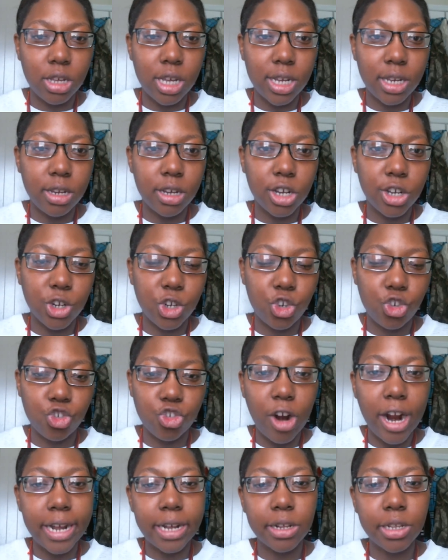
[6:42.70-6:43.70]
it does
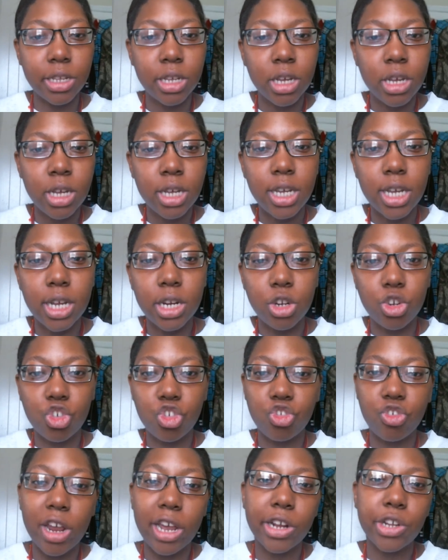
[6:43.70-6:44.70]
strikes, and the
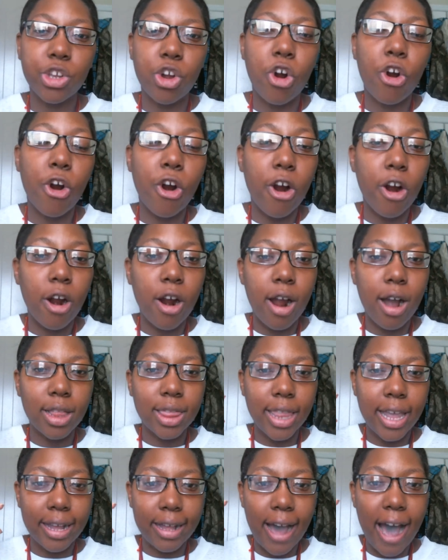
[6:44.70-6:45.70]
strikes are
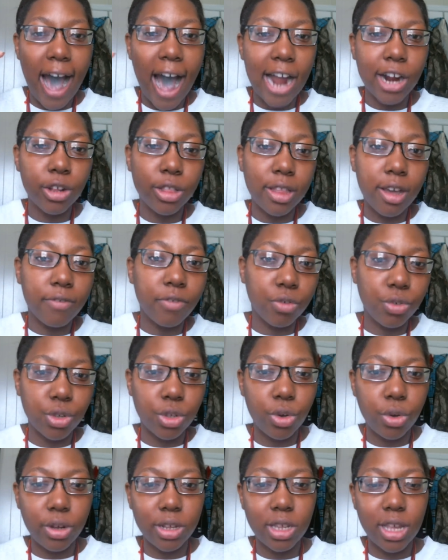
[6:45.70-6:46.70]
like higher
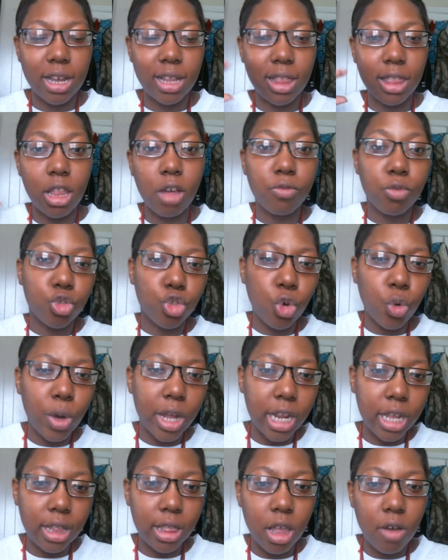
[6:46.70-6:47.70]
levels. So it's like level
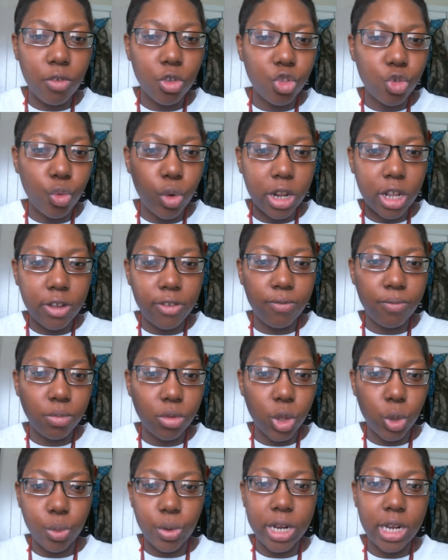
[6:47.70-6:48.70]
20, level 23,
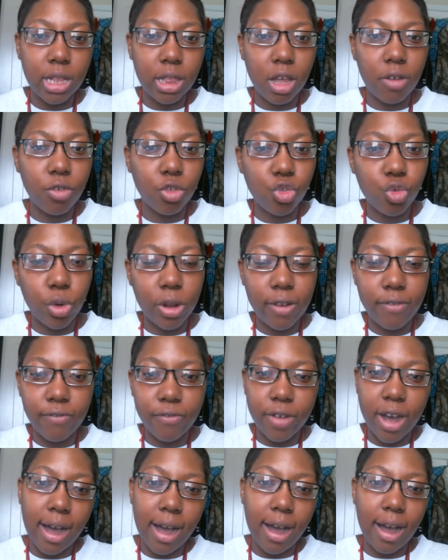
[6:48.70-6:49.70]
level
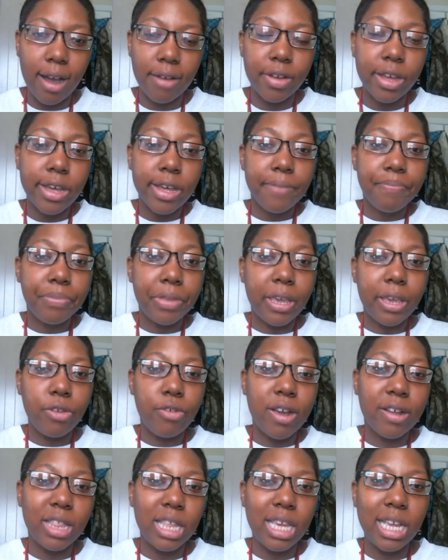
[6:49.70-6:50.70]
25, and
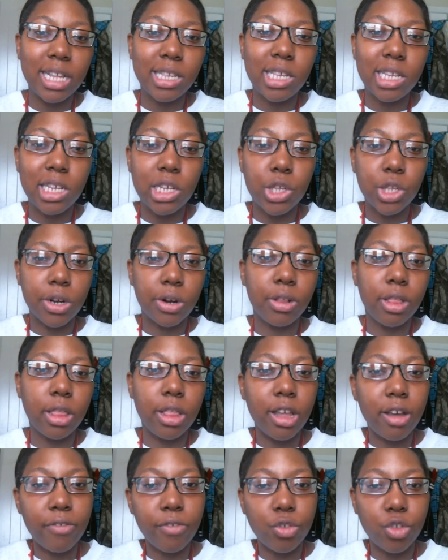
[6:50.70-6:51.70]
you have to get to these
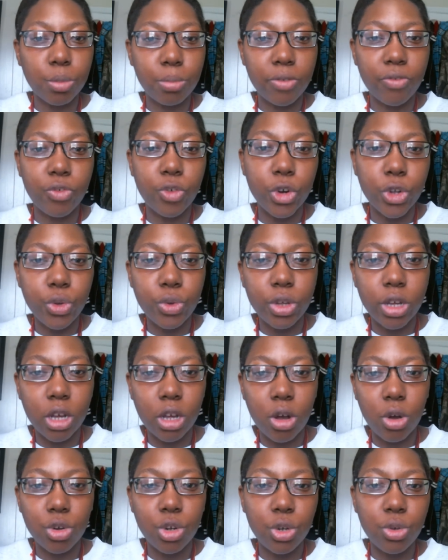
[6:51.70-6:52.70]
certain levels before you
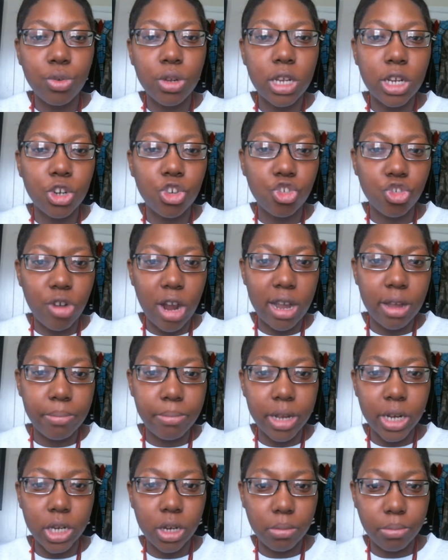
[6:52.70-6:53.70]
can go do these
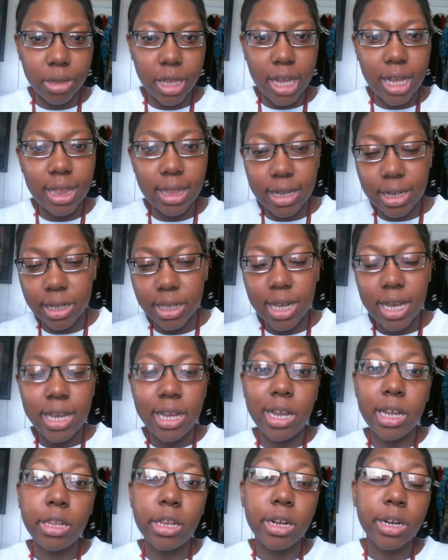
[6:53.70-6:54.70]
strike mission playlists.
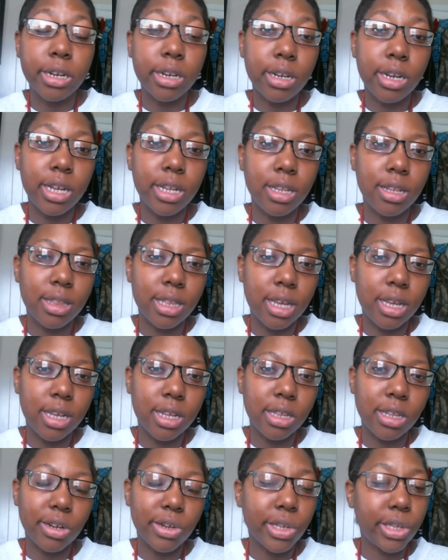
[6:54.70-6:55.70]
And the
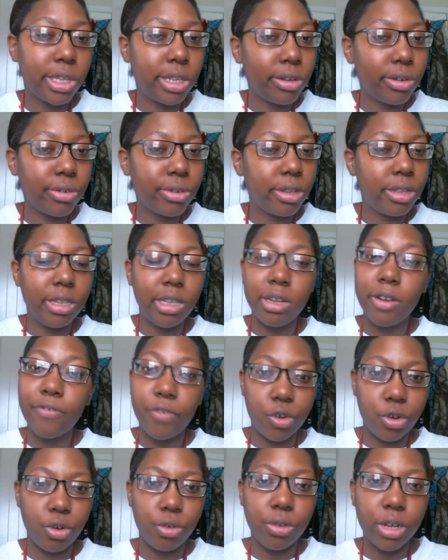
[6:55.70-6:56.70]
thing is, they're still
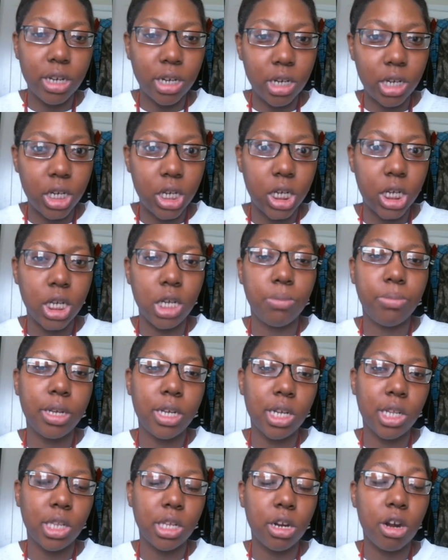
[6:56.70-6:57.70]
difficult as shit
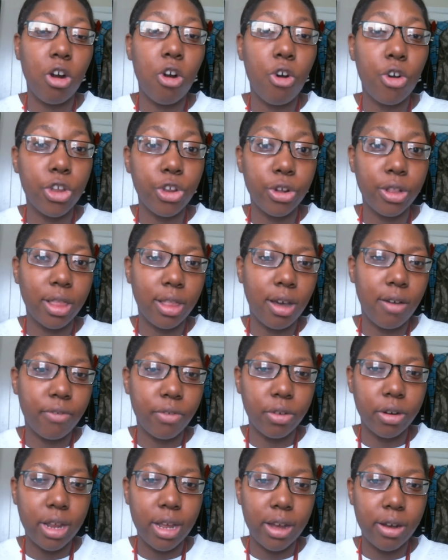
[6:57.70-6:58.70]
because they're on your
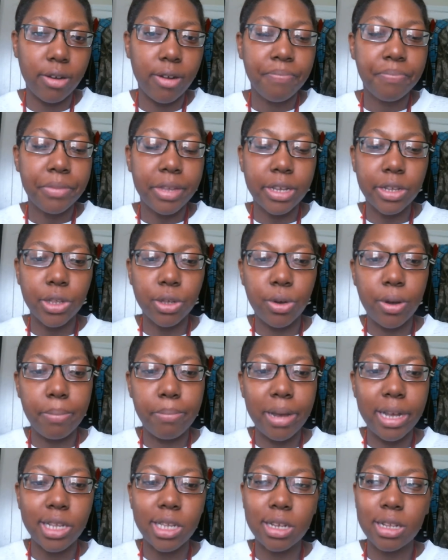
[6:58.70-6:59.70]
level now. So
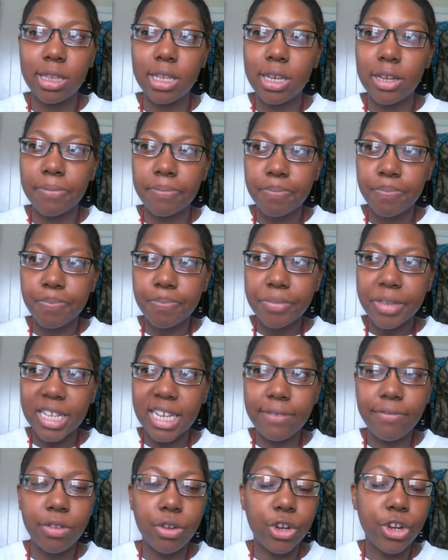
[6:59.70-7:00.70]
it basically,
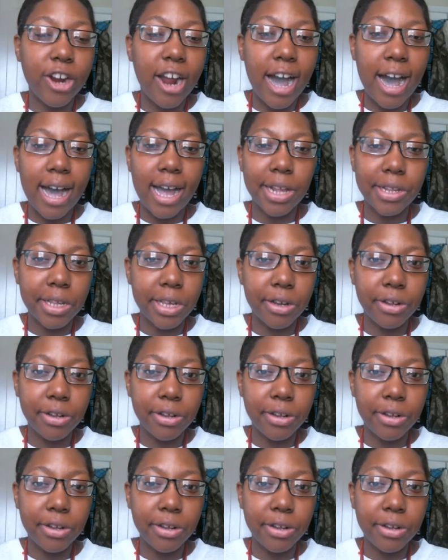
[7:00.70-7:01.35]
even though you're high as